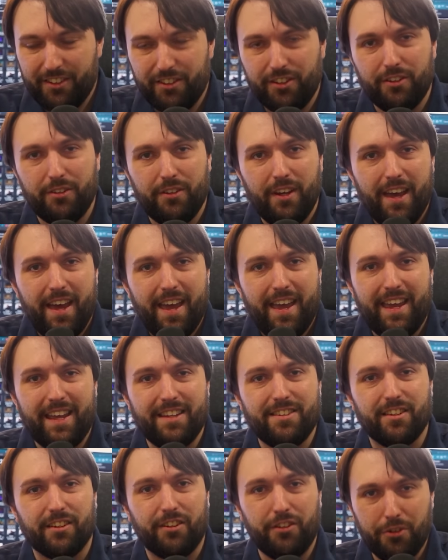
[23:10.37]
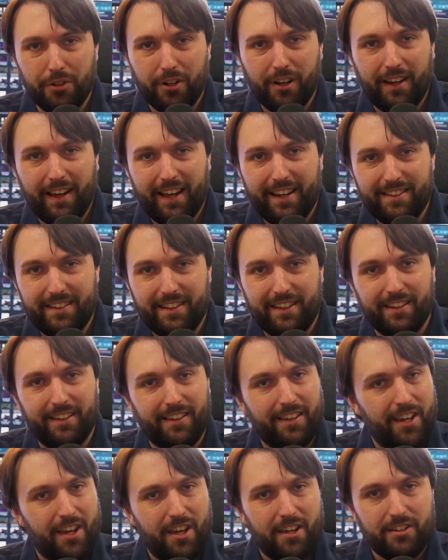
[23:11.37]
you, it's a good idea.
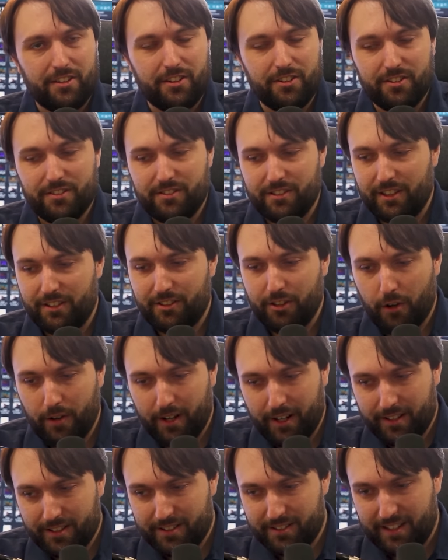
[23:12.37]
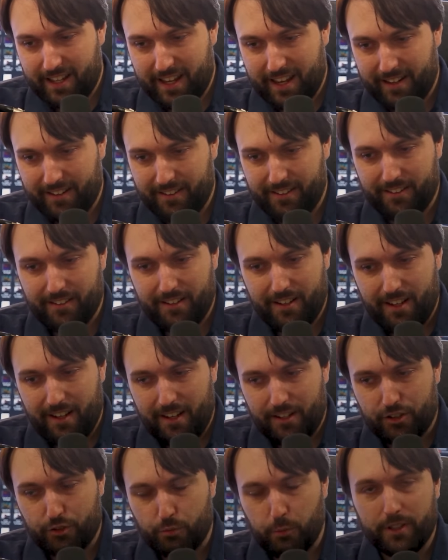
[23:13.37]
You just you don't understand it.
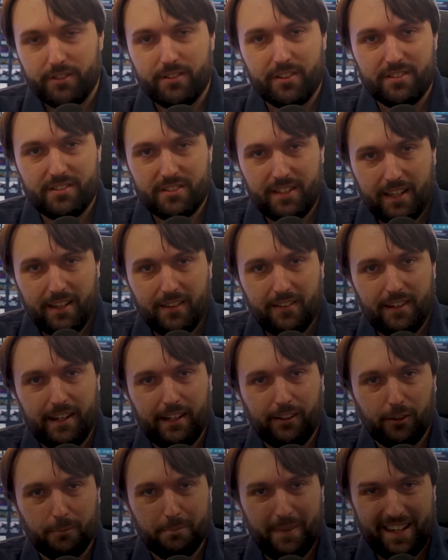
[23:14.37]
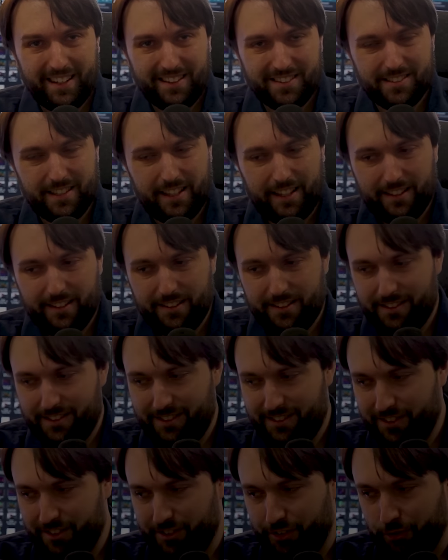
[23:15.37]
Just once you see it, it'll make
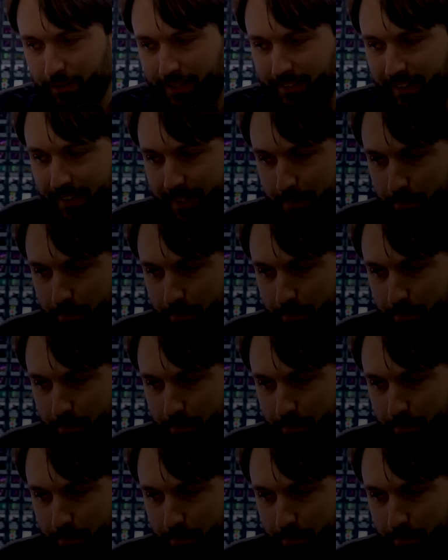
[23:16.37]
sense. Just greenlight the